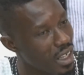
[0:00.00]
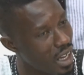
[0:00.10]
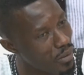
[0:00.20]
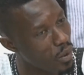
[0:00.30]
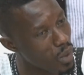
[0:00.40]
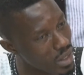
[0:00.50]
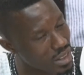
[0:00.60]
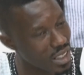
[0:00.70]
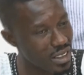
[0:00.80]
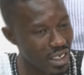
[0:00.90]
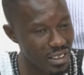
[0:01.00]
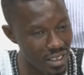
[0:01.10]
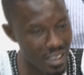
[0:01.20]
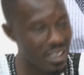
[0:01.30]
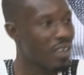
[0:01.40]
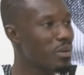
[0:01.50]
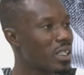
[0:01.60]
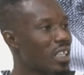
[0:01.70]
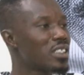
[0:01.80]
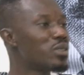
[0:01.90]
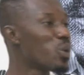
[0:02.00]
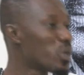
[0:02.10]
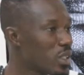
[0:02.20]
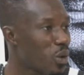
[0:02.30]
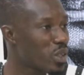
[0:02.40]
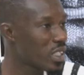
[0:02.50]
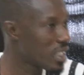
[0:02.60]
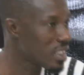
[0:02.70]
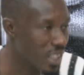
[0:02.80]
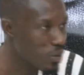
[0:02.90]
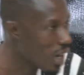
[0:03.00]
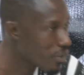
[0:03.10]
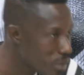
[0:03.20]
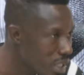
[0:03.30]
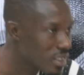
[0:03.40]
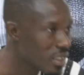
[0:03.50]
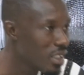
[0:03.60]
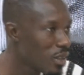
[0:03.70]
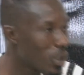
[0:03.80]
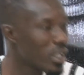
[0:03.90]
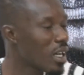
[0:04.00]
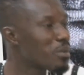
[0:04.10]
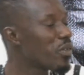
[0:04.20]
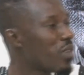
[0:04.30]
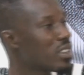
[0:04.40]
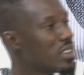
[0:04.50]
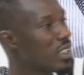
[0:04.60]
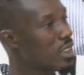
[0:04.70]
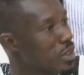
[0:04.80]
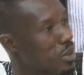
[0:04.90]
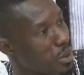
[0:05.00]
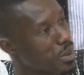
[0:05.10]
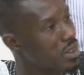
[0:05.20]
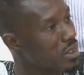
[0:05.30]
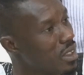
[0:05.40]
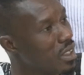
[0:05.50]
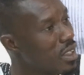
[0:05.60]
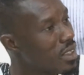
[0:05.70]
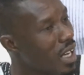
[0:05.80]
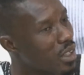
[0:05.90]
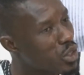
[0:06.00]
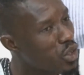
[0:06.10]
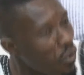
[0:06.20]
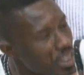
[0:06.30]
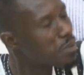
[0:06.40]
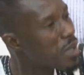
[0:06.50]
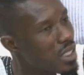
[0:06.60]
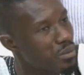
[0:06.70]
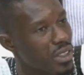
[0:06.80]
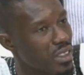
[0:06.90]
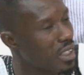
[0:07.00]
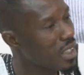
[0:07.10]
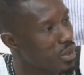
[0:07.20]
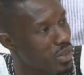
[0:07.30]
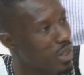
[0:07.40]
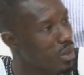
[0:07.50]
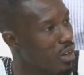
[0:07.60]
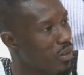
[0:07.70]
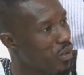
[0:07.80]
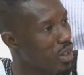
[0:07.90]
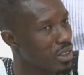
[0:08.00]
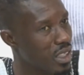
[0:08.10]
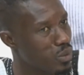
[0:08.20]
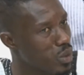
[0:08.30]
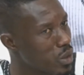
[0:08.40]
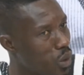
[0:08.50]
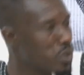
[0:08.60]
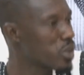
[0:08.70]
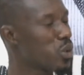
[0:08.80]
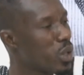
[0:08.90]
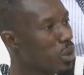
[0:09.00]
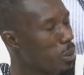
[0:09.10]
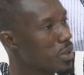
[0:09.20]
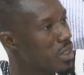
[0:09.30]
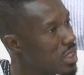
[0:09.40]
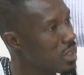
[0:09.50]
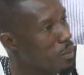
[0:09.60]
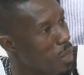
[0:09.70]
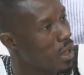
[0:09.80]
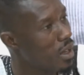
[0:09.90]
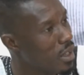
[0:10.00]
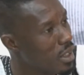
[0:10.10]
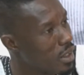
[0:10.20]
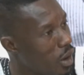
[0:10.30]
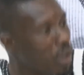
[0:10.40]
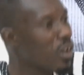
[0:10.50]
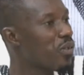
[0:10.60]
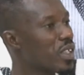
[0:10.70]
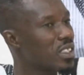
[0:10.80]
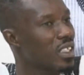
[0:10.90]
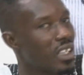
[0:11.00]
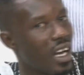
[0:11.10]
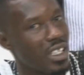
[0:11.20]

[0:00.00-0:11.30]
I've always said that this government has eroded all the gains that we have made when it comes to fighting against corruption. That tough-speaking President Nana Danso Akufo-Addo that we got to know in opposition, all of a sudden